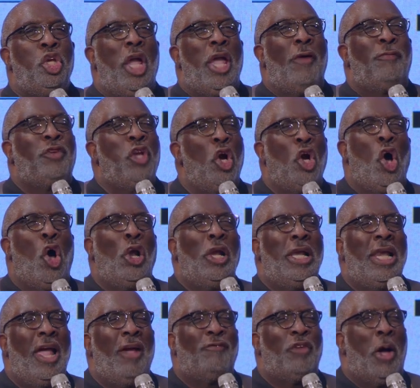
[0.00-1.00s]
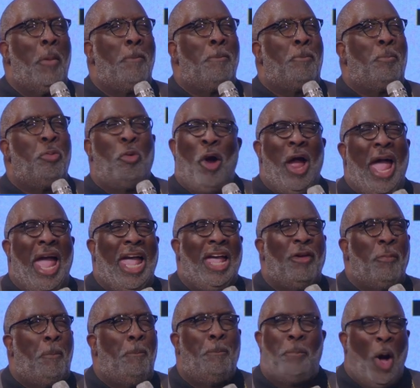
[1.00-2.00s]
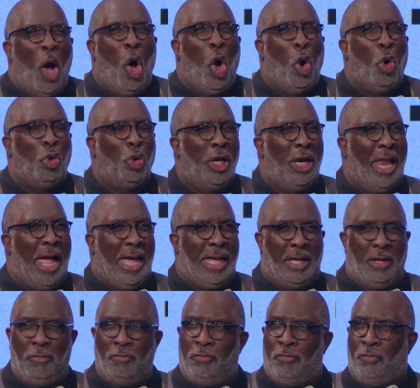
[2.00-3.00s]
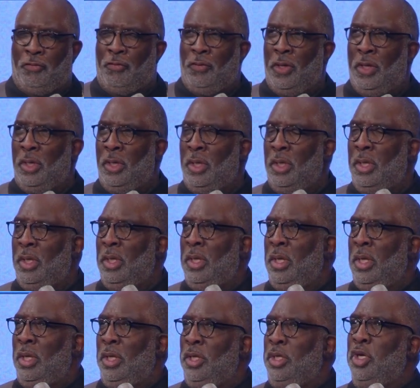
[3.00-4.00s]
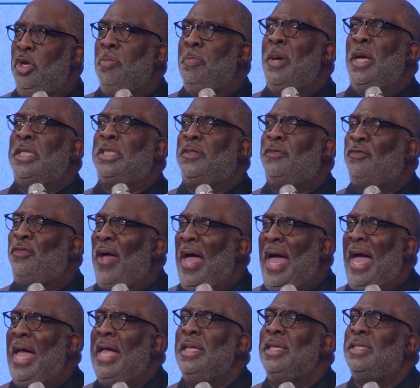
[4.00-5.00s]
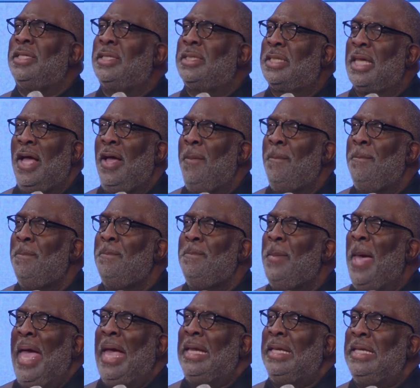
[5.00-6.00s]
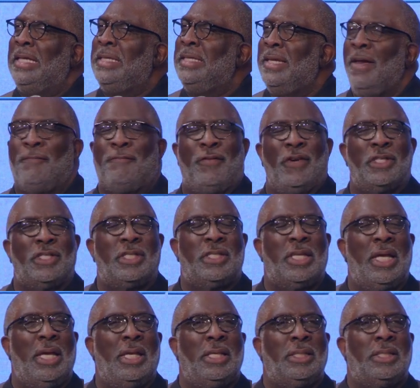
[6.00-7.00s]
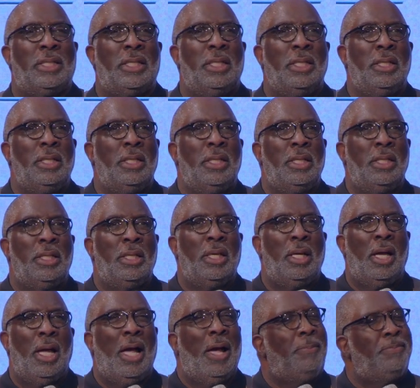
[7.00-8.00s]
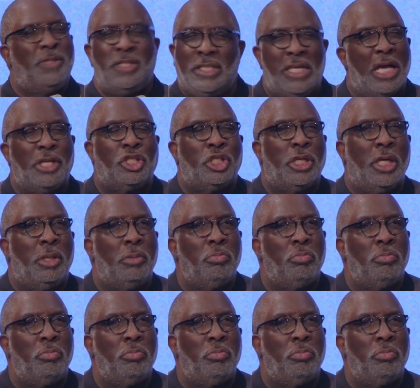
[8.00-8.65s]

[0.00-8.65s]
if you're going to live a brave, bold life, you must find some magnificent obsession.